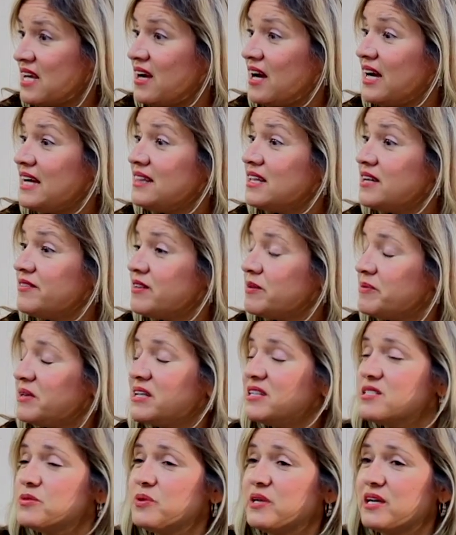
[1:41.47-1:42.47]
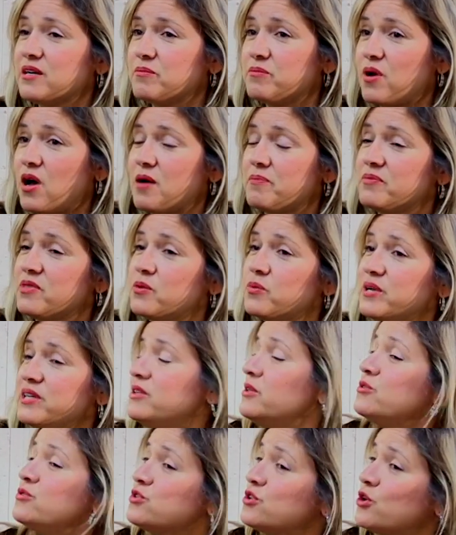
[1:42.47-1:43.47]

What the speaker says: I love it because we can pop the windows